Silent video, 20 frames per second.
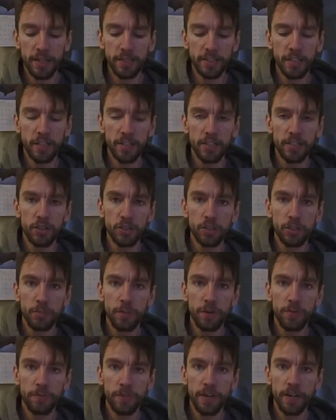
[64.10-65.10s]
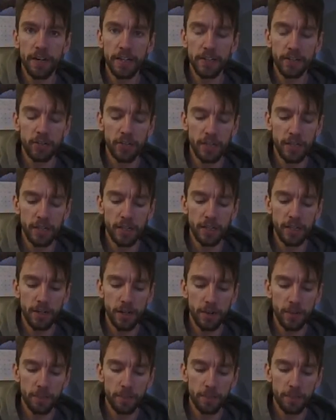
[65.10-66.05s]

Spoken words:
then it's got a super fine grit here.